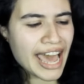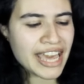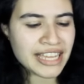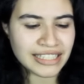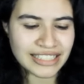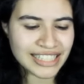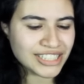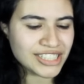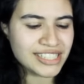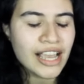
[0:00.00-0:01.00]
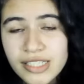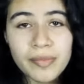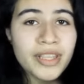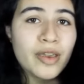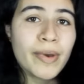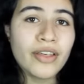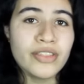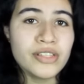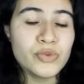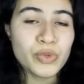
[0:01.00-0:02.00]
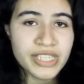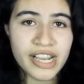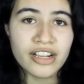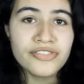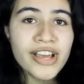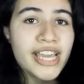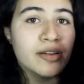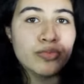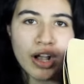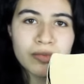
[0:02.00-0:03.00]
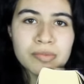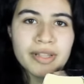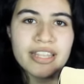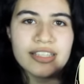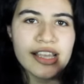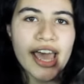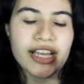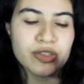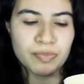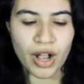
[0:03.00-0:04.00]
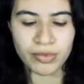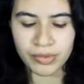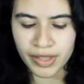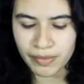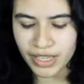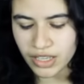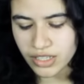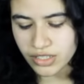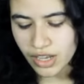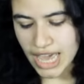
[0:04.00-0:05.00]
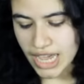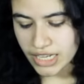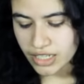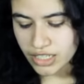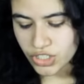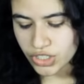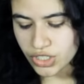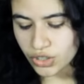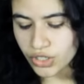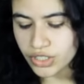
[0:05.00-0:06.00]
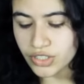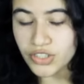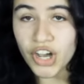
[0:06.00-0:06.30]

I, I just, something about this was terrifying, probably the size, probably because it just looks